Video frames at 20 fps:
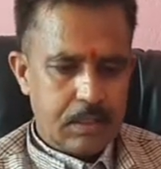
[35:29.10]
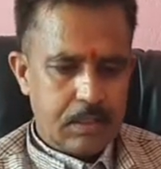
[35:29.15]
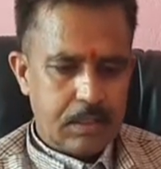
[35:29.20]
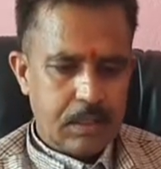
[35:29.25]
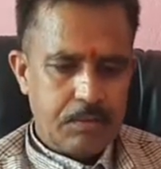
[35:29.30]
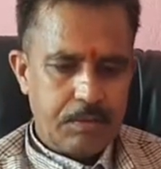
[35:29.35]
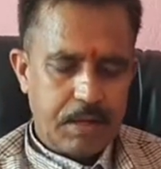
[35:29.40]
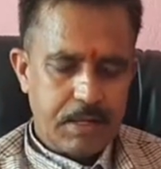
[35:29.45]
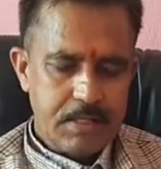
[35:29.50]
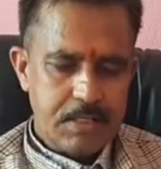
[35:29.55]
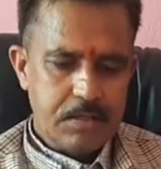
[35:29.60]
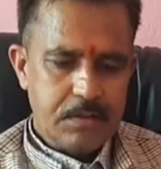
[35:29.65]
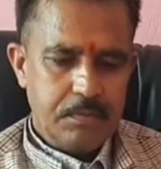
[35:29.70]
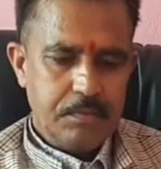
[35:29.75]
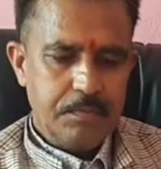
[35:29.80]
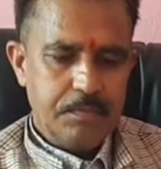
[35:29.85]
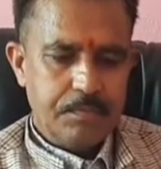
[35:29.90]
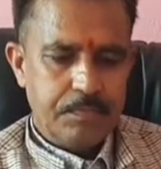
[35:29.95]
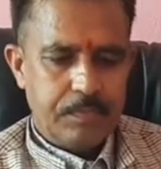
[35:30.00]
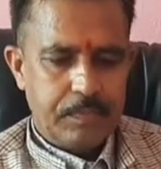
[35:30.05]
Now
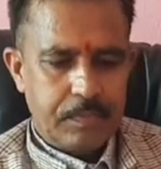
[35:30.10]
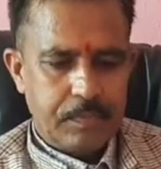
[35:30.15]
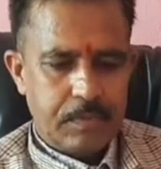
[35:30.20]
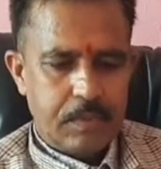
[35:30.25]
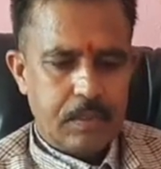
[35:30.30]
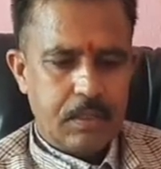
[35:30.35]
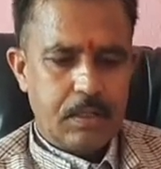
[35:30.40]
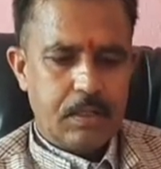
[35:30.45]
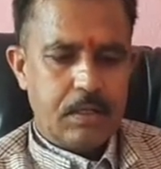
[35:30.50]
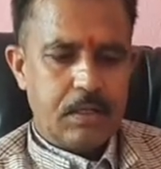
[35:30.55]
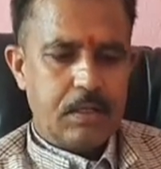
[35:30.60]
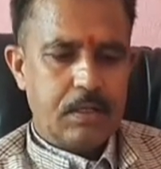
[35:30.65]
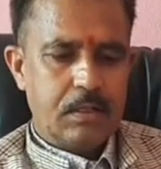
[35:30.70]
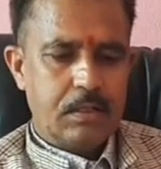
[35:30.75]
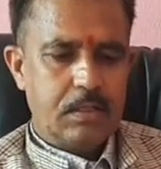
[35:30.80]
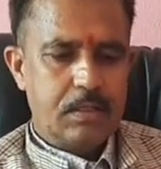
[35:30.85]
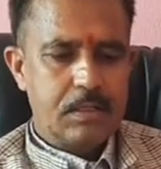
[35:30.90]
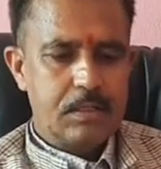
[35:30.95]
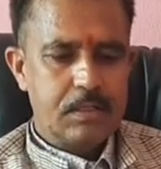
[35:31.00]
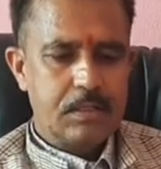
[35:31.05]
answer.
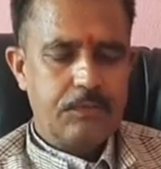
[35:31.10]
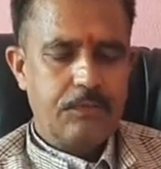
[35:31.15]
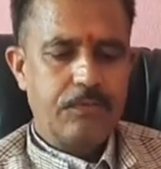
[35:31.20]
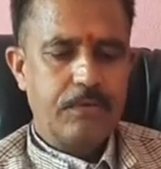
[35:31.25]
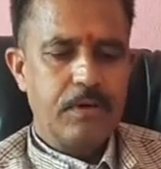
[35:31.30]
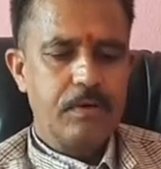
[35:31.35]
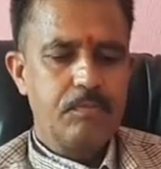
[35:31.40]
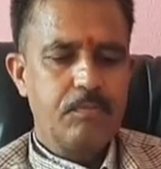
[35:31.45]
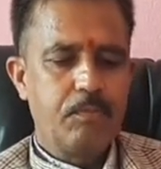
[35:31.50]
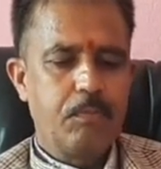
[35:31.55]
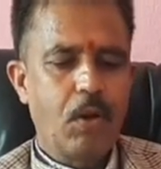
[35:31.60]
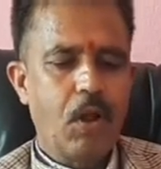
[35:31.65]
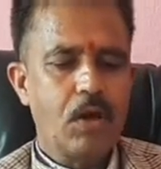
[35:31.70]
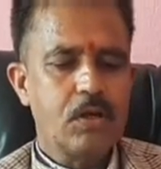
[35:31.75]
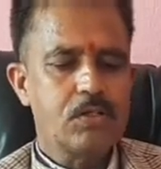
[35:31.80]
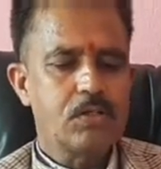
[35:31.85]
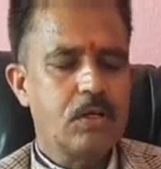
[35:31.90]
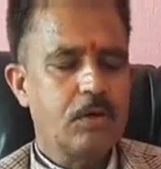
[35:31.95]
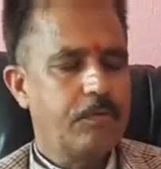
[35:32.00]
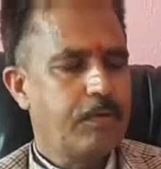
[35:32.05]
The different
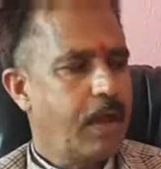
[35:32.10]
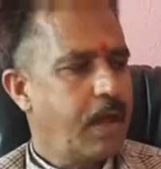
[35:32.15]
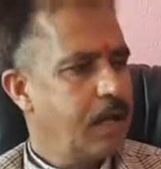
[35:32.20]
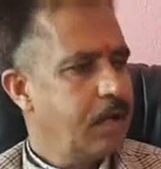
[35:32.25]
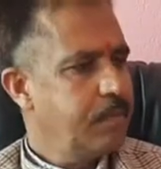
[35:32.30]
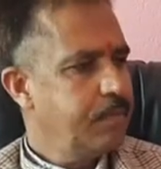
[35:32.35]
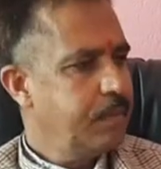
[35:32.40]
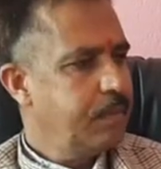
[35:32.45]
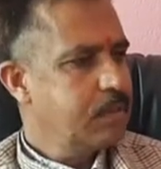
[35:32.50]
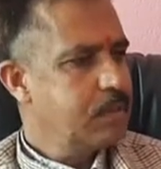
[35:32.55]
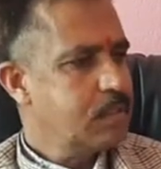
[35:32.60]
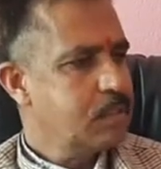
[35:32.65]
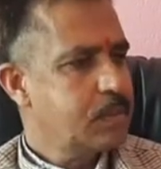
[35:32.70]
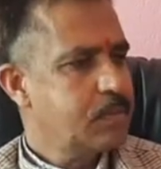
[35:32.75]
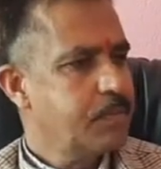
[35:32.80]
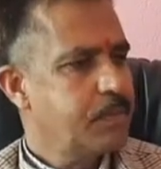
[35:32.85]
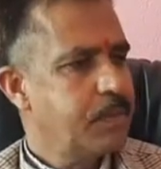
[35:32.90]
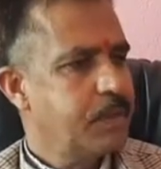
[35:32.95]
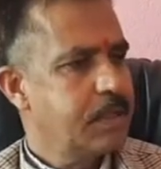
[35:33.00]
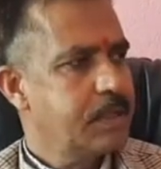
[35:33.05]
blocks of
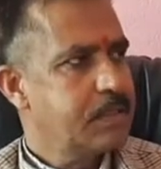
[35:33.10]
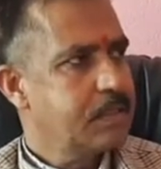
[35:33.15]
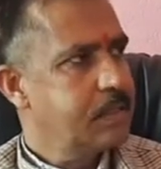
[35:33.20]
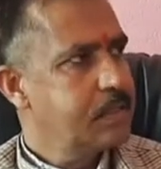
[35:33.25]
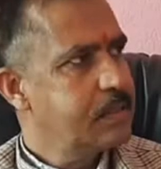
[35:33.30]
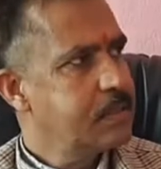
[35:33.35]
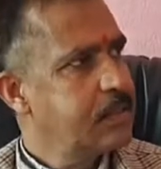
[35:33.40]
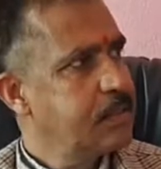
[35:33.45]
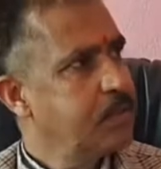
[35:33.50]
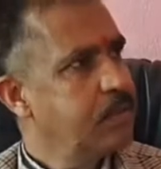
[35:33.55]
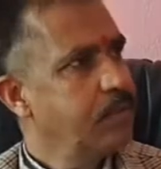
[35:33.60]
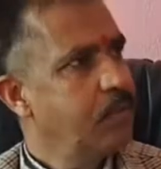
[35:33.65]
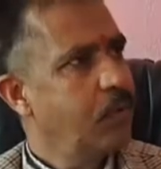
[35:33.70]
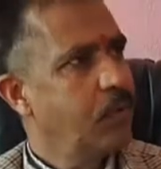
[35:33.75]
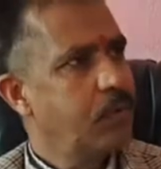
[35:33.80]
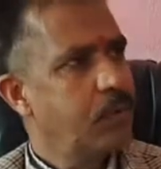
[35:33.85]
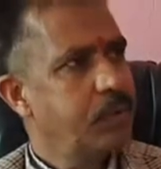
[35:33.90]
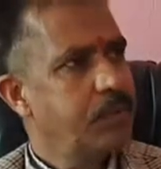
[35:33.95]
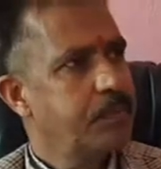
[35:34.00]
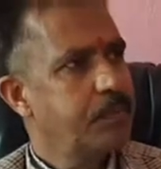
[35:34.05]
elements present in
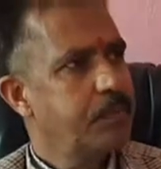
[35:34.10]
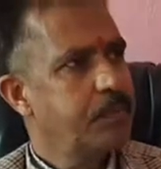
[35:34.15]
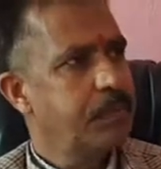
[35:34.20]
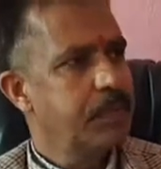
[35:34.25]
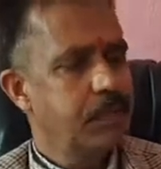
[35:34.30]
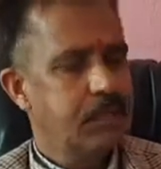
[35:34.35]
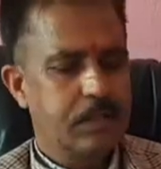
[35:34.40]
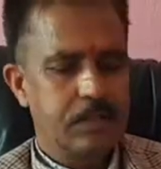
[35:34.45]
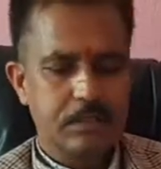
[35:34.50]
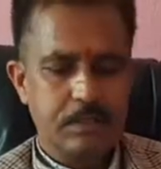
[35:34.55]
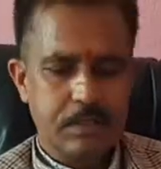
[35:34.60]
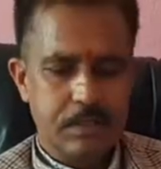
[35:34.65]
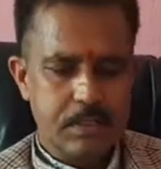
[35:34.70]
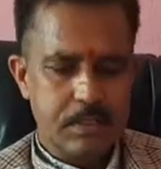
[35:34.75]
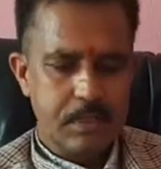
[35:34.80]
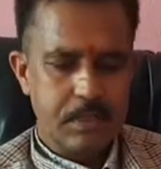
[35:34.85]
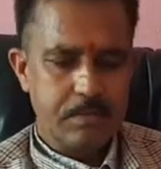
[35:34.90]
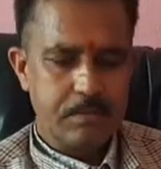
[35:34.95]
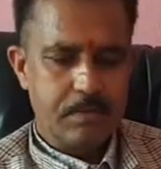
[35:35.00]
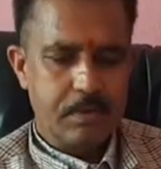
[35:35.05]
modern periodic
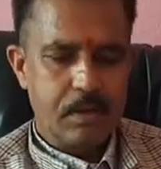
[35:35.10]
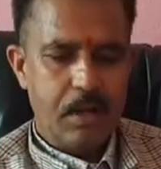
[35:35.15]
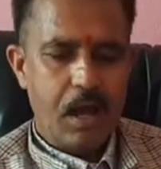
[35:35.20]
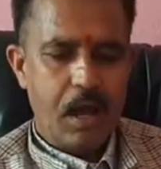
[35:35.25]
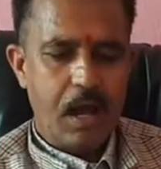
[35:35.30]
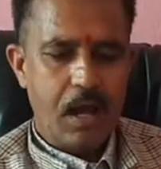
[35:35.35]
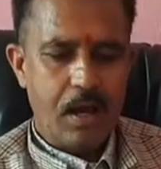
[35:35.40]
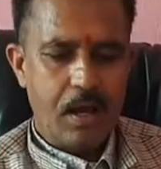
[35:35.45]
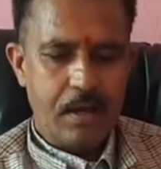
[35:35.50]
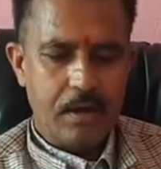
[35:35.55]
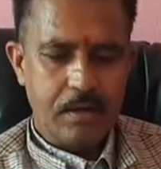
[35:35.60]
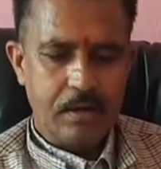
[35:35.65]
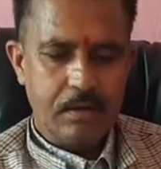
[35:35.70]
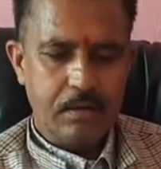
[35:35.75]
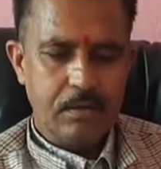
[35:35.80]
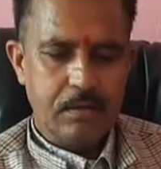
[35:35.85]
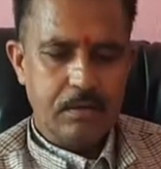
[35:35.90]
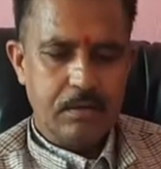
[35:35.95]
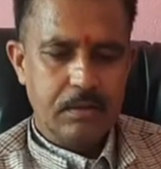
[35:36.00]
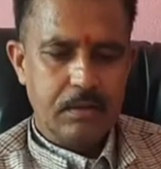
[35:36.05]
table
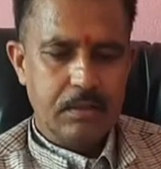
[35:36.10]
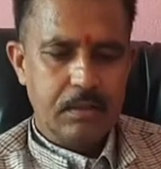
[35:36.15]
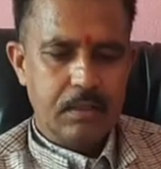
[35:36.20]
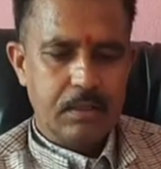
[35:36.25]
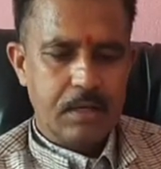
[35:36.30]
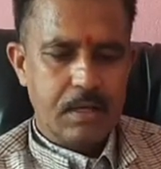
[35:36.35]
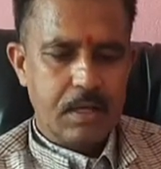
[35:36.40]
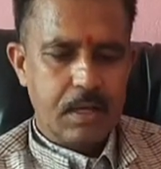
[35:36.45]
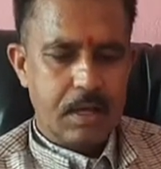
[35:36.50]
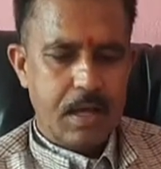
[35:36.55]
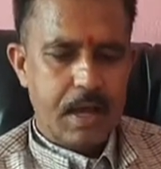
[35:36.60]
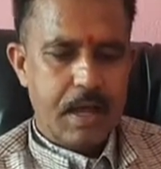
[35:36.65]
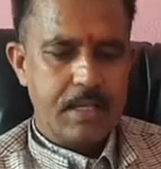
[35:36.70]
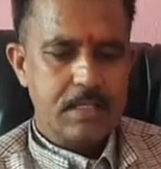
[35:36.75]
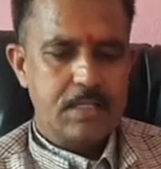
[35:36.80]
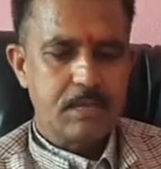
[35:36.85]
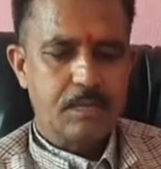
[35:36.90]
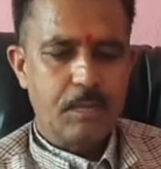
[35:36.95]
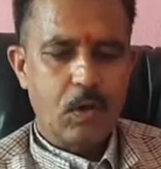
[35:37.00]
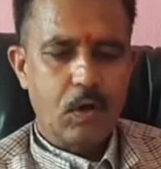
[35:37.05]
are
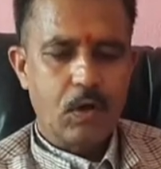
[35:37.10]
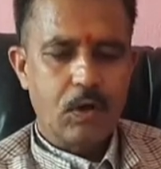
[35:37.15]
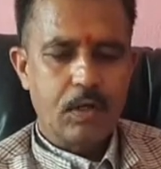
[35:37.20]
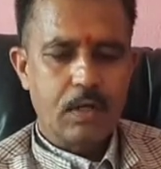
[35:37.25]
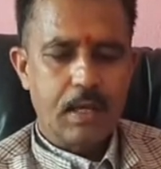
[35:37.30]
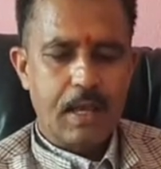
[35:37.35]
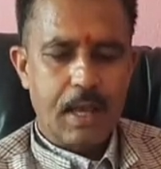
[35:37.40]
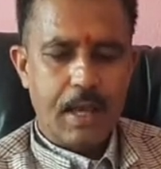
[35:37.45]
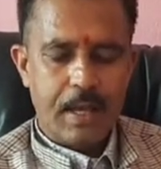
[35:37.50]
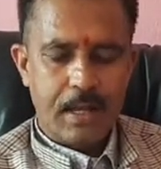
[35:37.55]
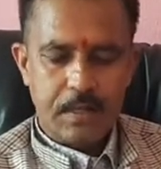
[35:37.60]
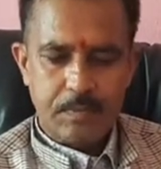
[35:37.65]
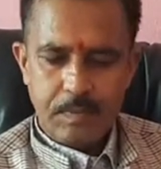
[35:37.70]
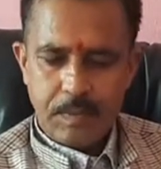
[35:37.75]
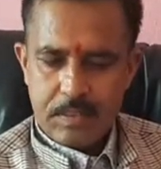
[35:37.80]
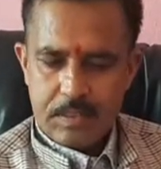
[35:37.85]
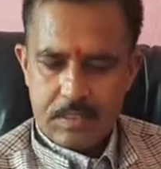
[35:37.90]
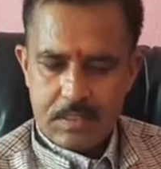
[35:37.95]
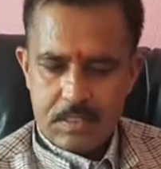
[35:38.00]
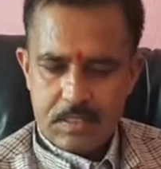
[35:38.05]
S block
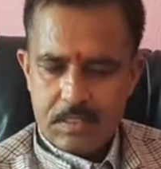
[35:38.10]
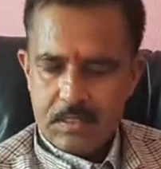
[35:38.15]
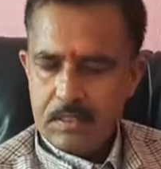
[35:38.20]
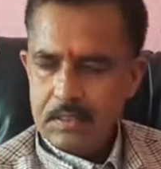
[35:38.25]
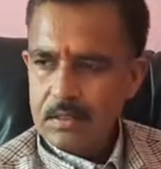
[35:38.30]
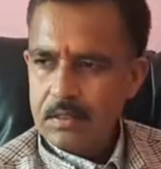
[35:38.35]
elements,